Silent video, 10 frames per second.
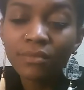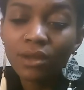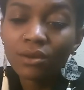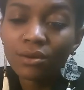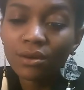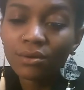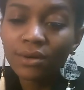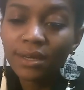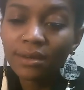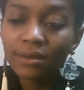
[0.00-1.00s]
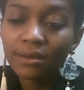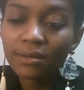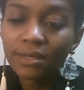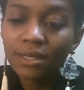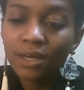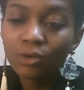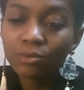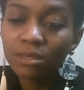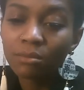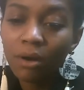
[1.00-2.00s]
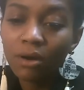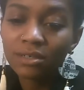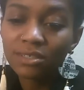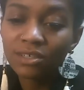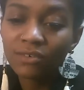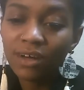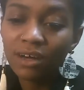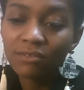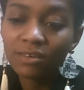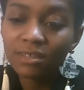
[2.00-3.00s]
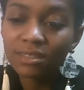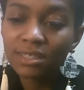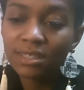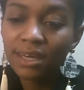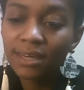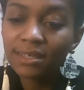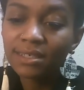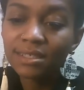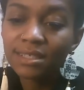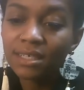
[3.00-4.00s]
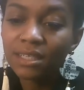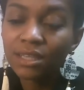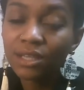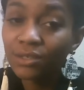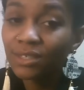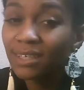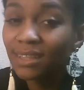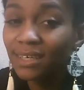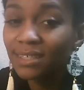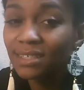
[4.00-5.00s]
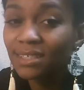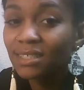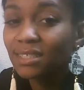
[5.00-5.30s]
you know, and it helps impart self confidence and aids in learning lessons,